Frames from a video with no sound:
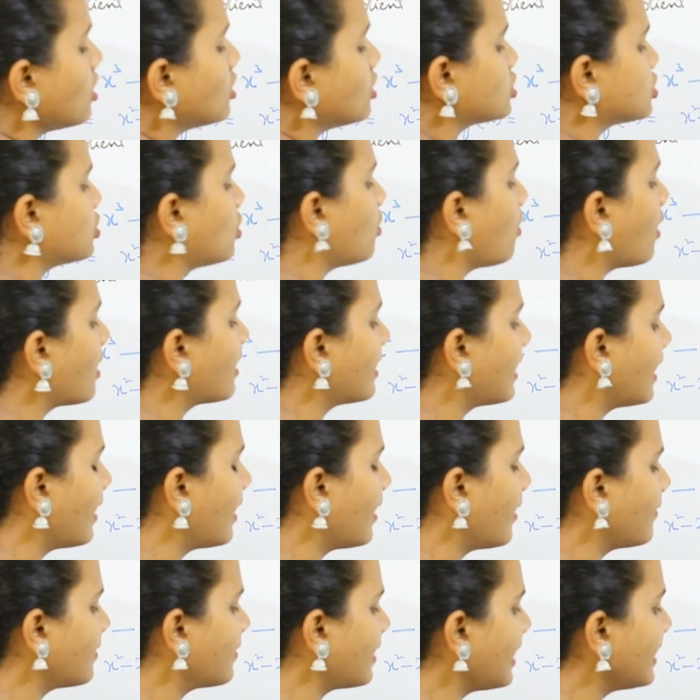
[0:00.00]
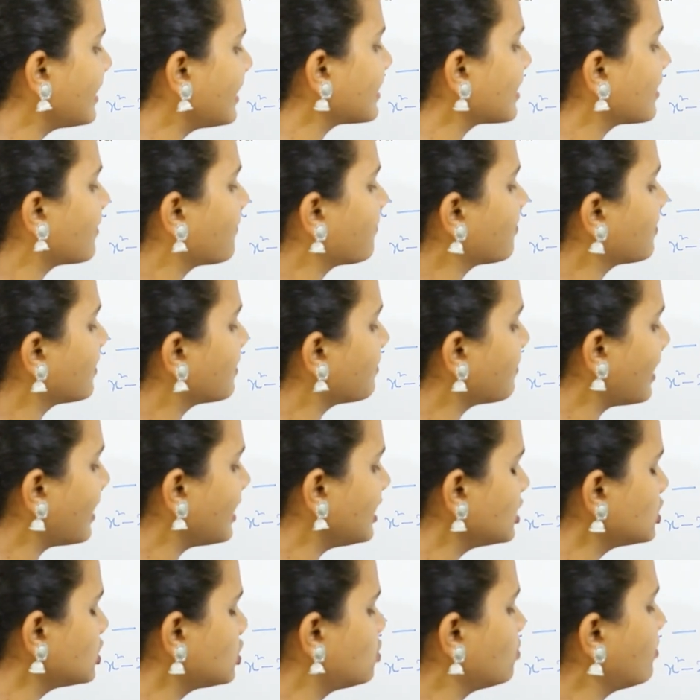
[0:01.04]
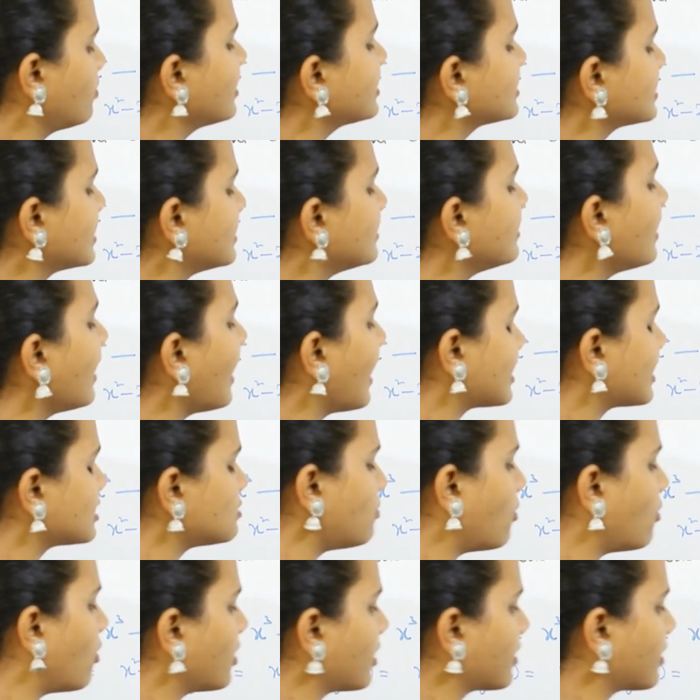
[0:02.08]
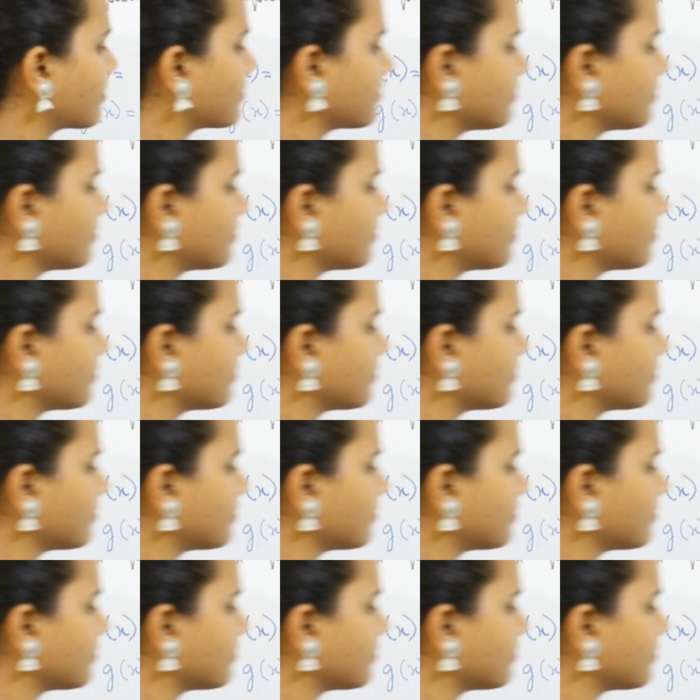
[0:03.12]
So write the minus 2x in the x border,